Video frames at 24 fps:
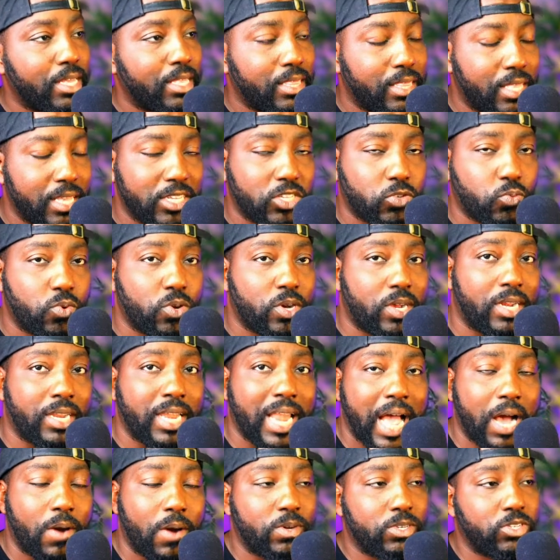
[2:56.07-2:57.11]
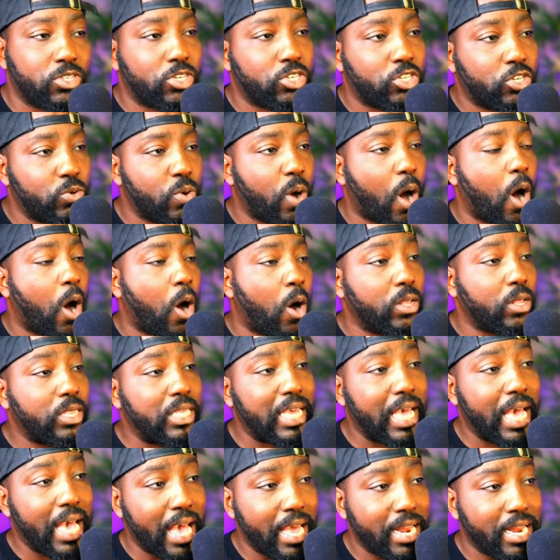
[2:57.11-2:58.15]
This will allow us to do all
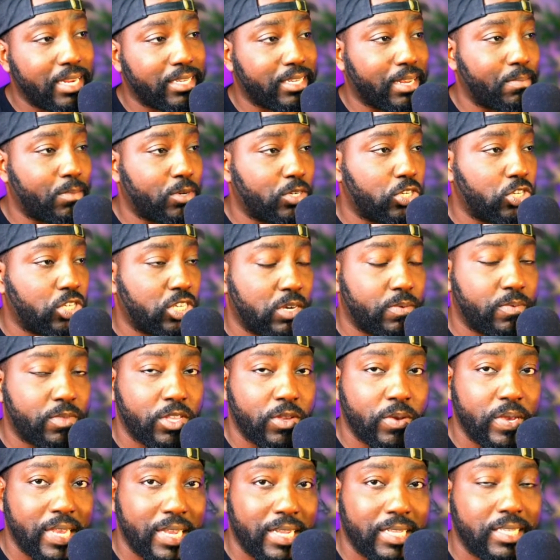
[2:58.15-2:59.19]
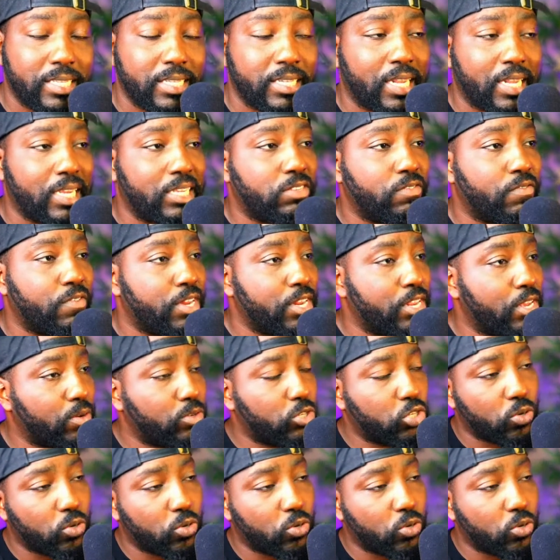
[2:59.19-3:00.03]
the edits I'm going to share with you in today's video.